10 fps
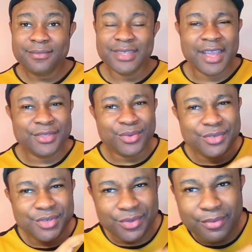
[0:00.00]
I
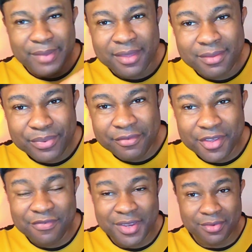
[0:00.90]
told you in my
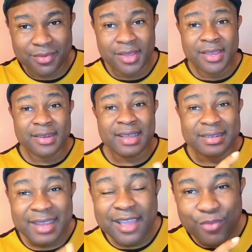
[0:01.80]
previous video
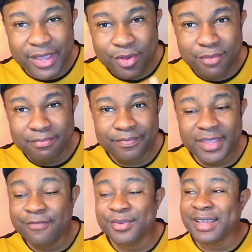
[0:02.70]
that time will come,
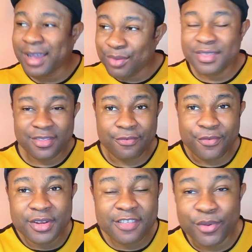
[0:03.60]
even the houses of
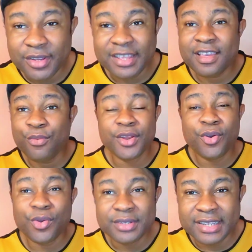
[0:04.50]
all these politicians will
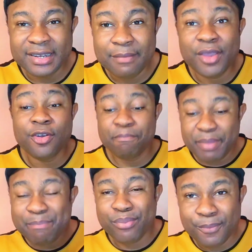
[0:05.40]
not contain them, because
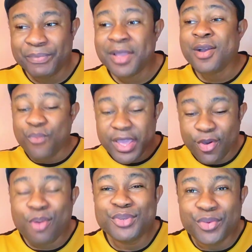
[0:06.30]
people will
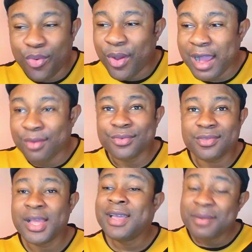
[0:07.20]
come to your
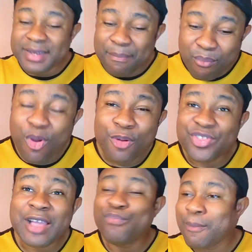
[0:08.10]
house. The mobs
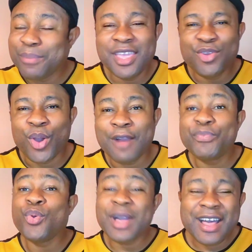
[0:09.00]
that will be in your house,
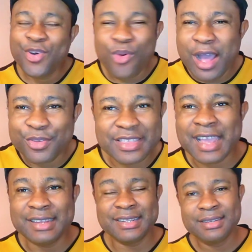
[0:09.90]
you can't go outside.